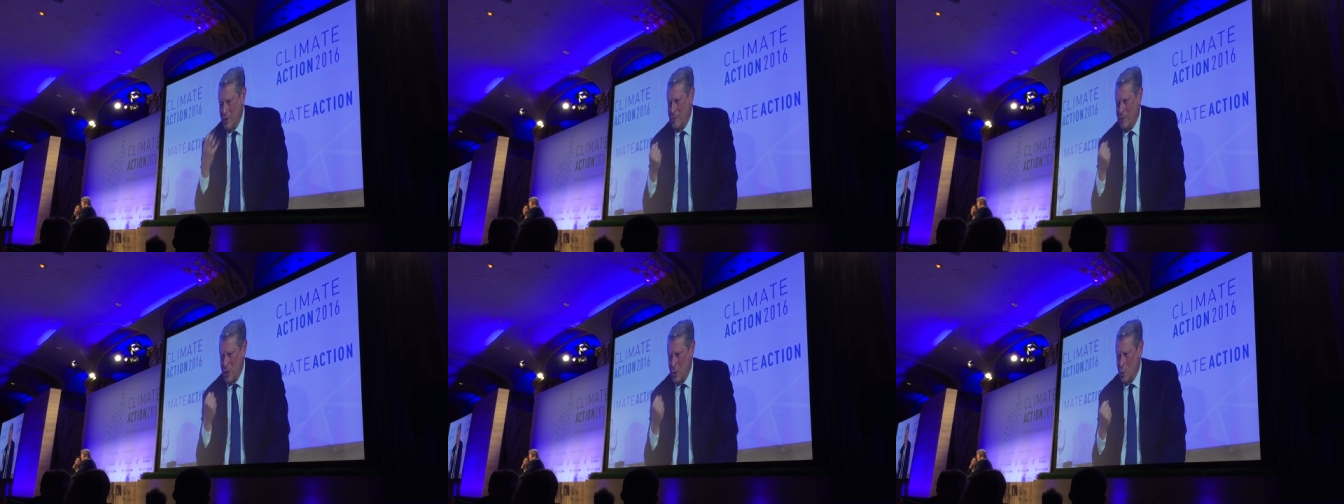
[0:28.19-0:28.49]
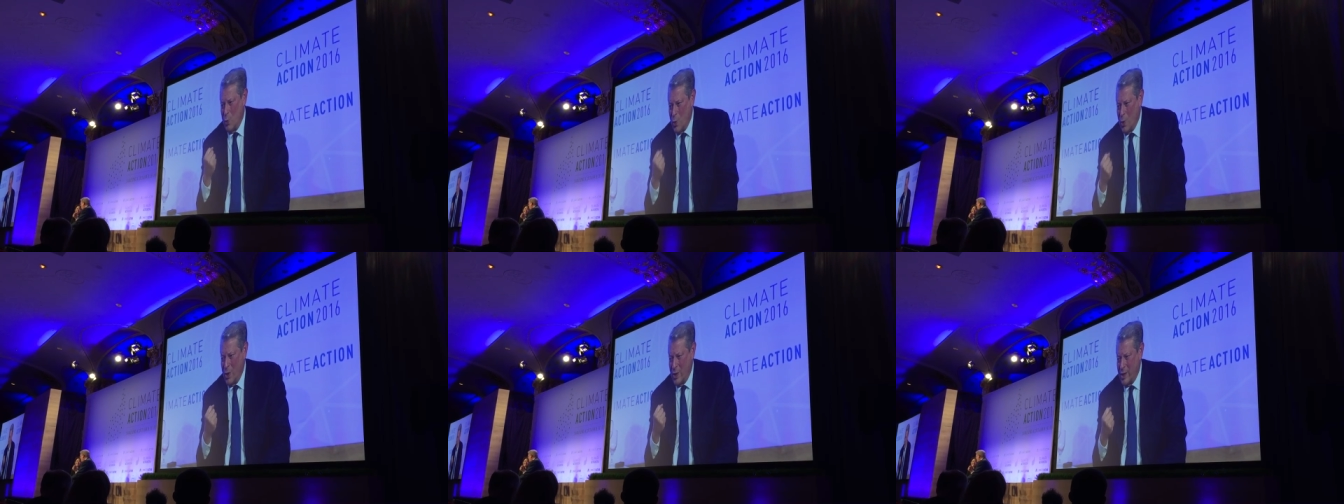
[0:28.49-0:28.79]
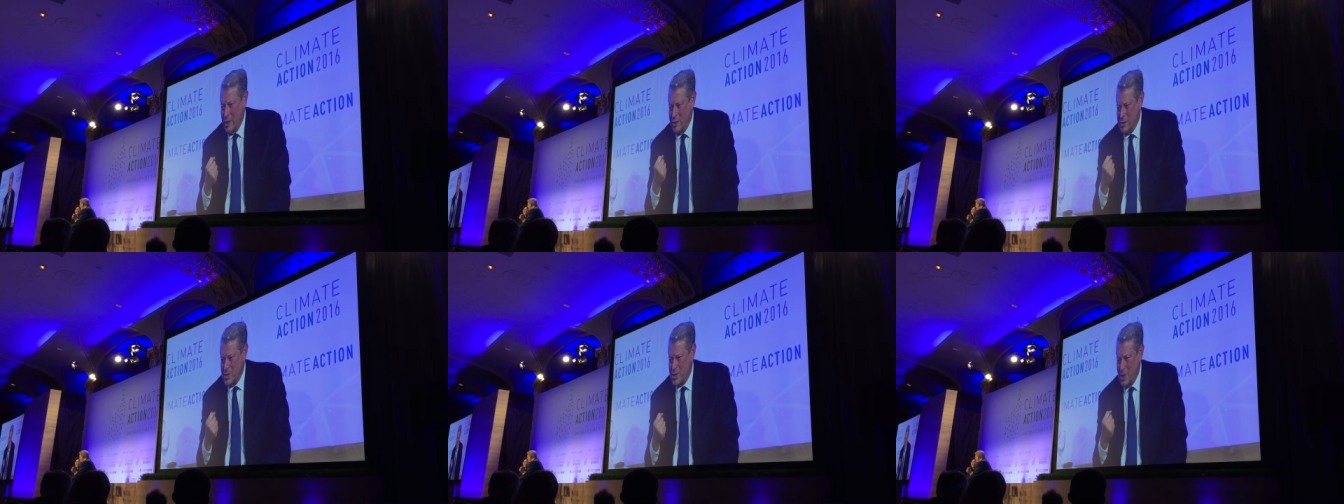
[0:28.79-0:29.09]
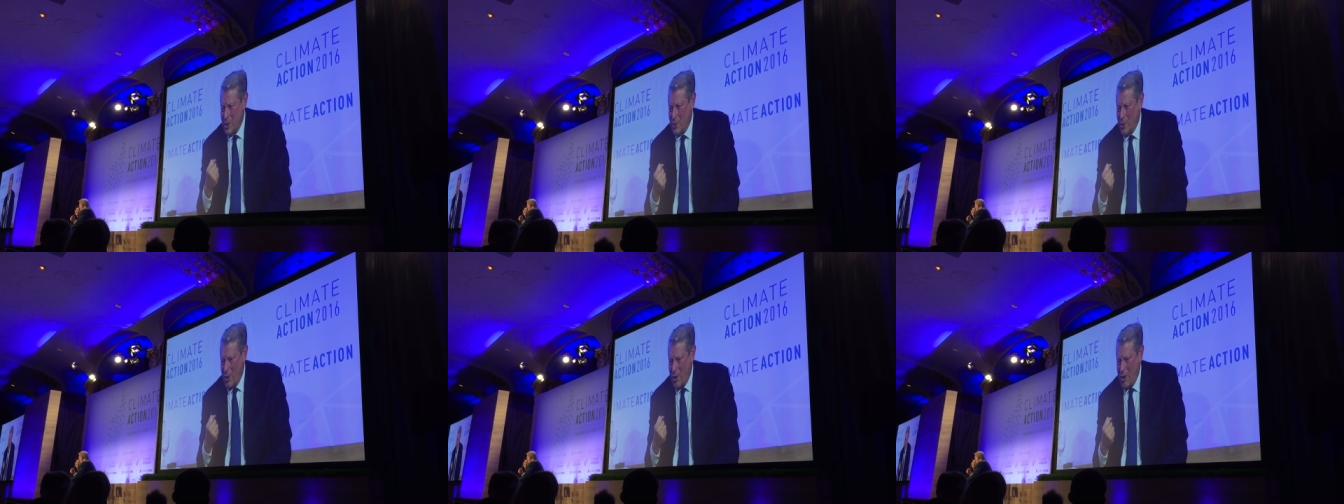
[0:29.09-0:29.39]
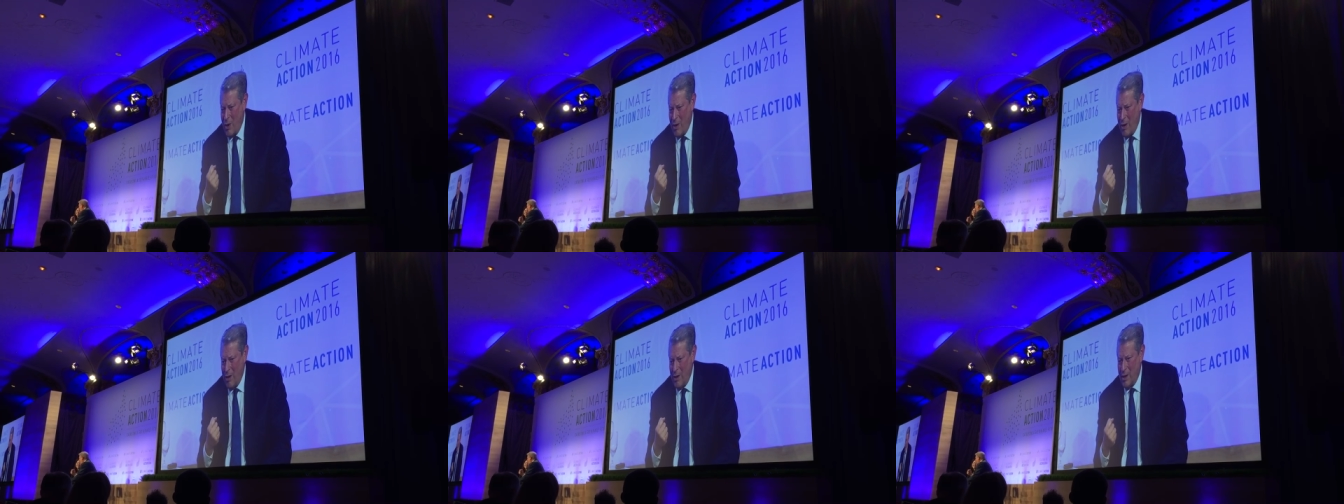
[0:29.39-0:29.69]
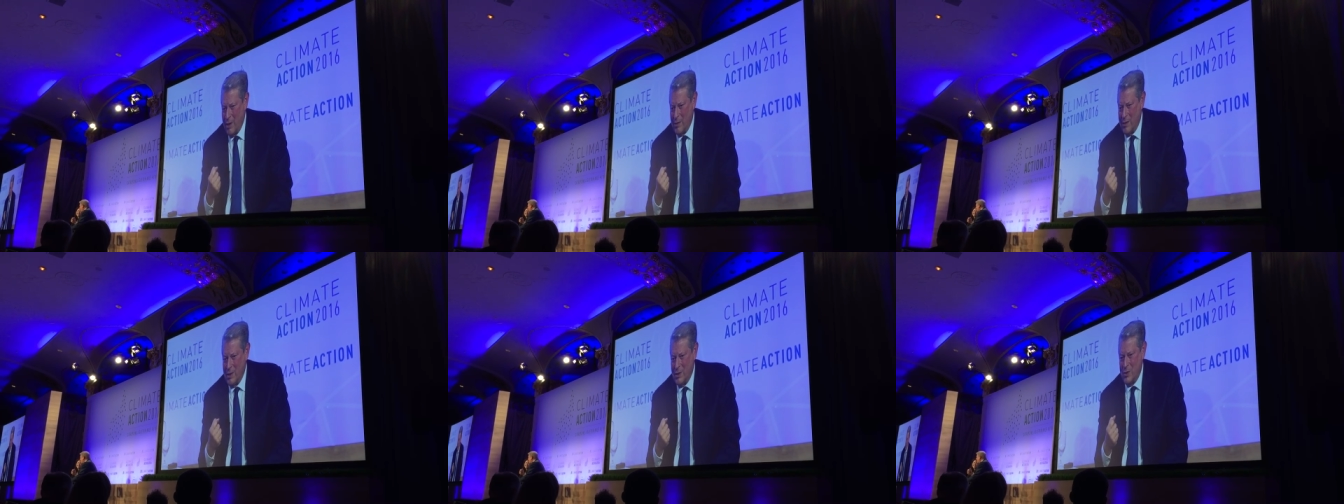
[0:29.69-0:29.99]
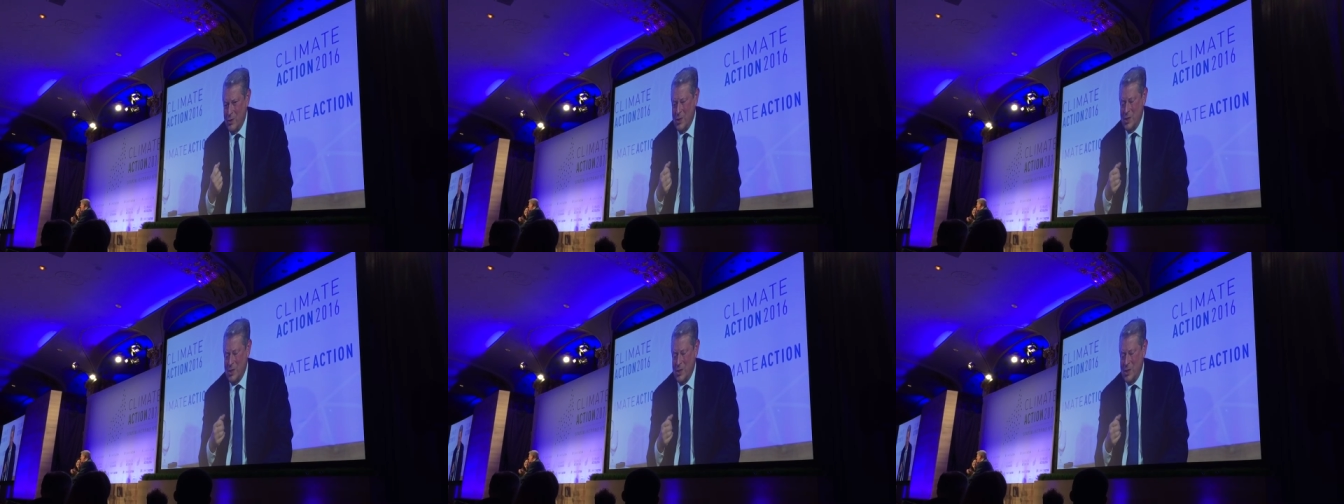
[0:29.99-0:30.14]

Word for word: have been working so hard in the